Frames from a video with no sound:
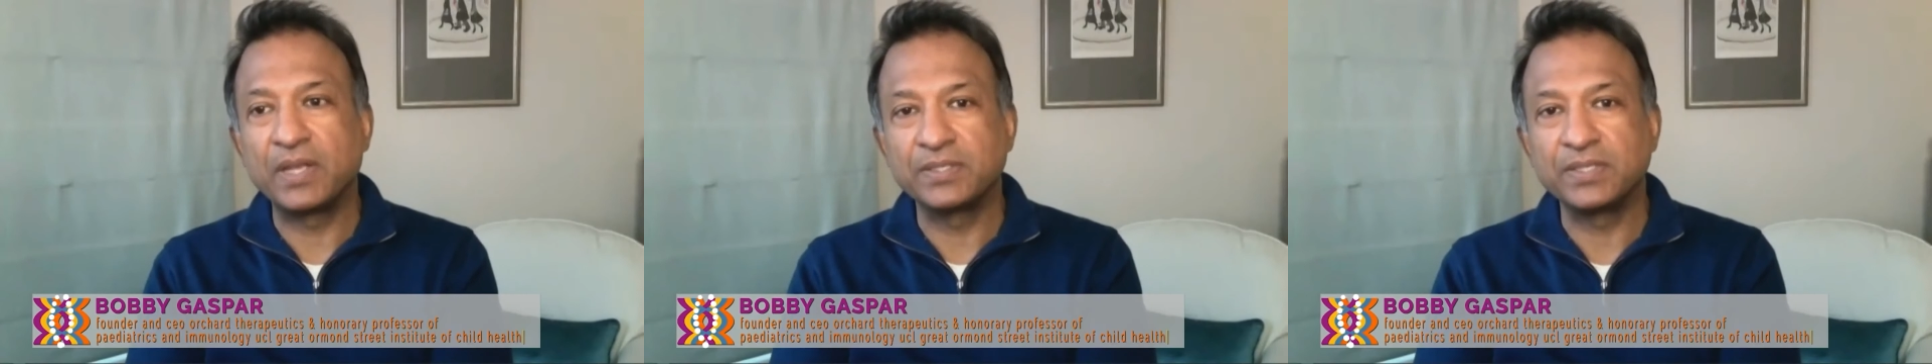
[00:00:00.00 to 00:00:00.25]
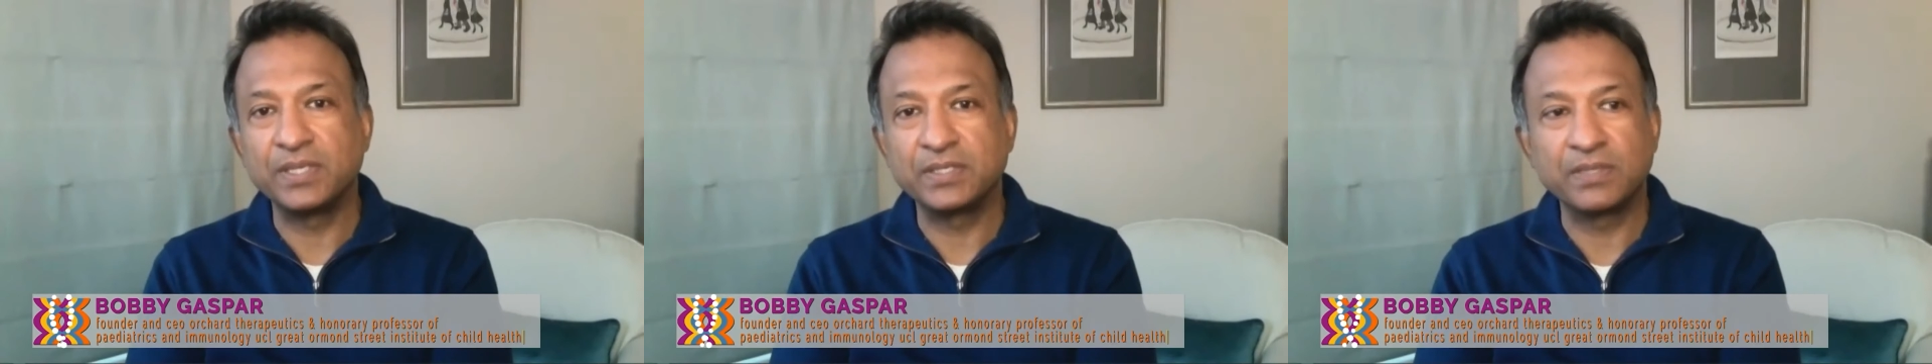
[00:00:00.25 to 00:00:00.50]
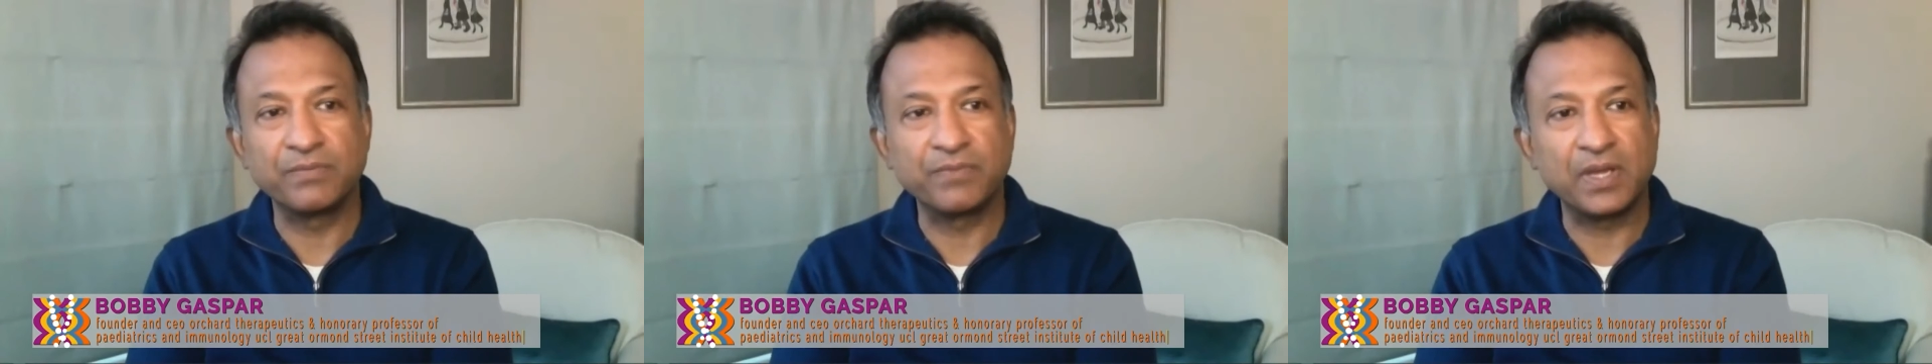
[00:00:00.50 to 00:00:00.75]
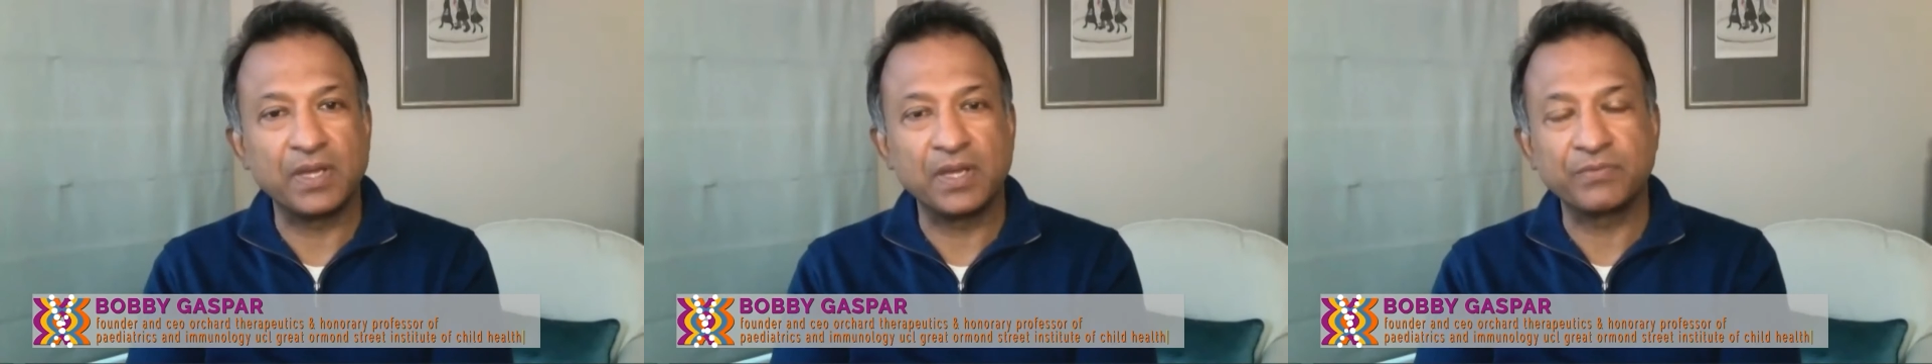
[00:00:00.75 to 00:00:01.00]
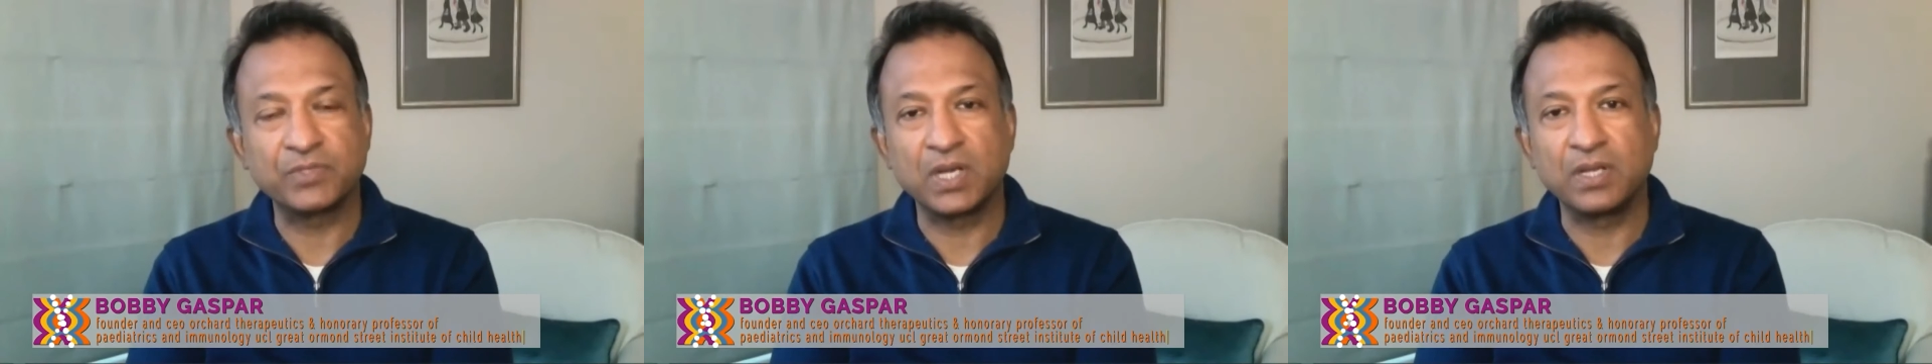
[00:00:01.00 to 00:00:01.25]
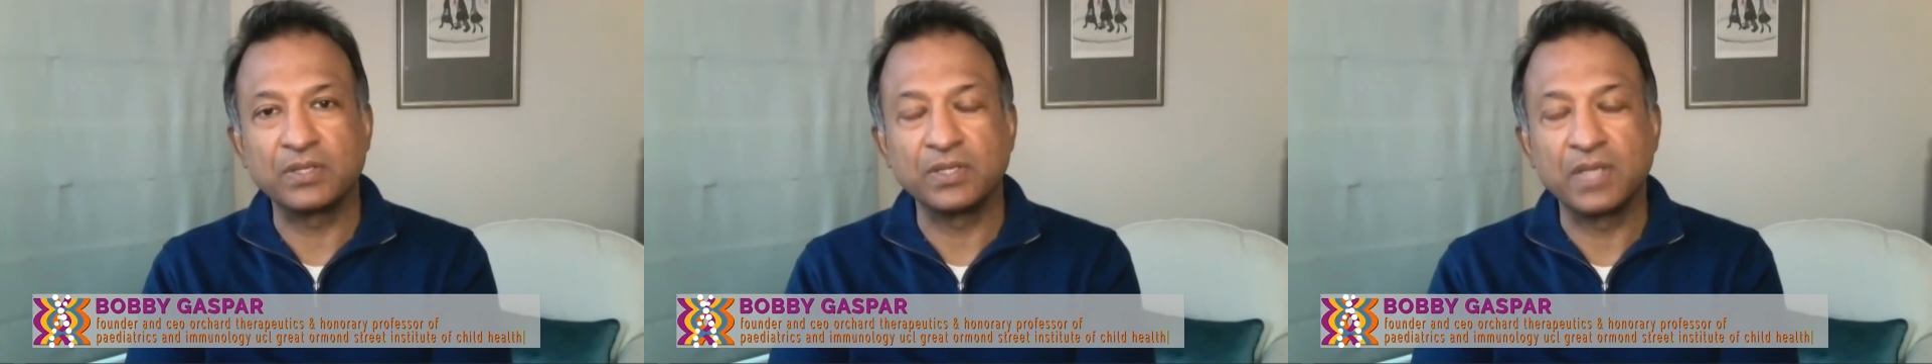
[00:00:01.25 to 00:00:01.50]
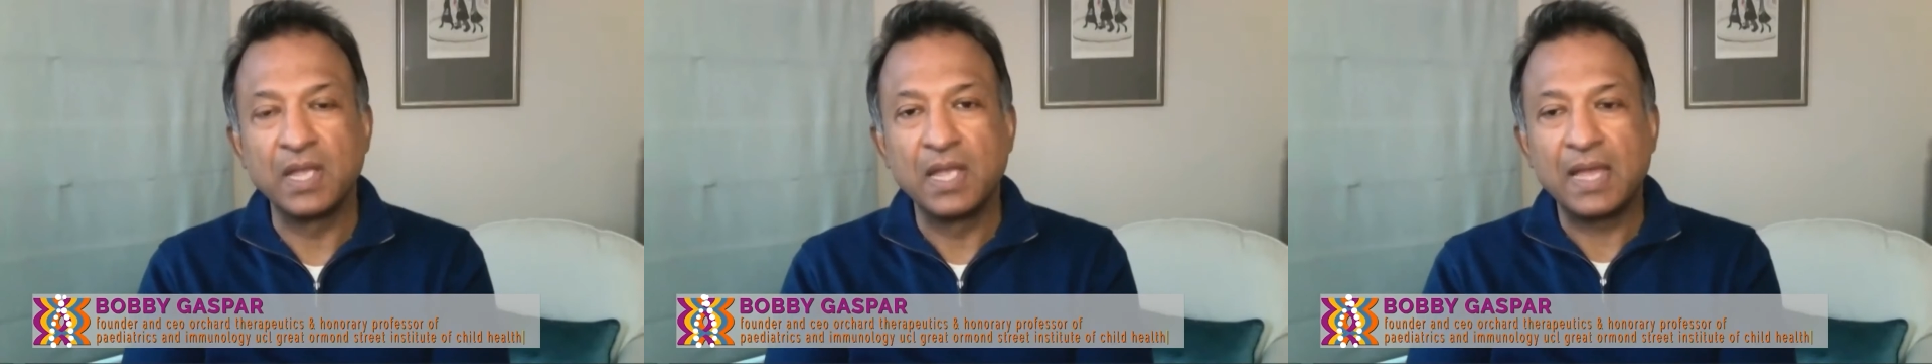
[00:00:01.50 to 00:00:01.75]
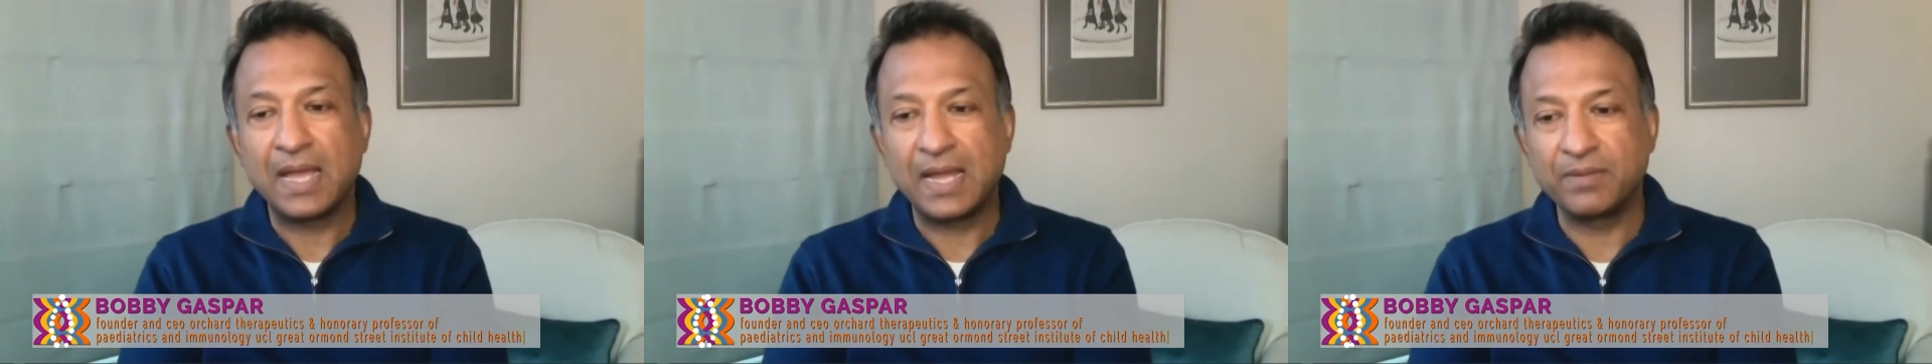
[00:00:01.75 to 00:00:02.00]
Diseases of Childhood,
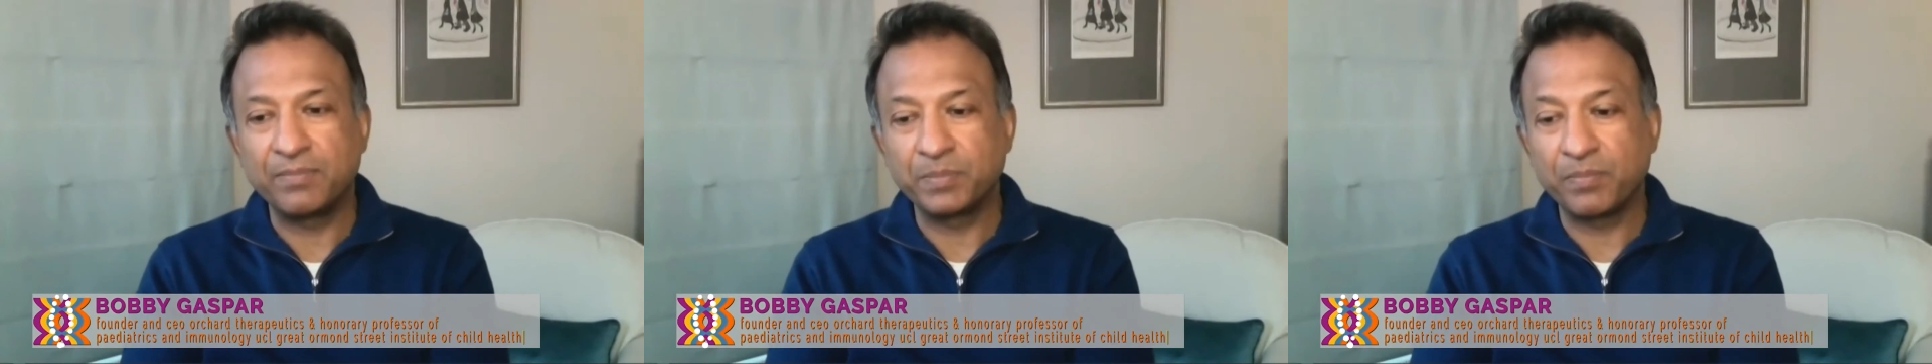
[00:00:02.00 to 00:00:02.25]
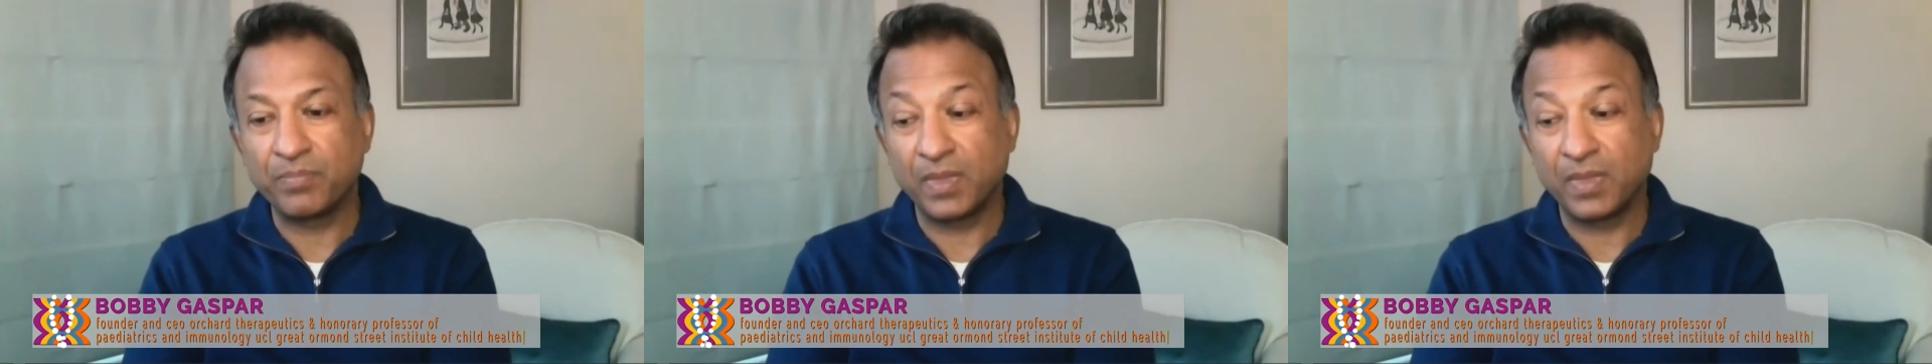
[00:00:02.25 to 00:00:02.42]
and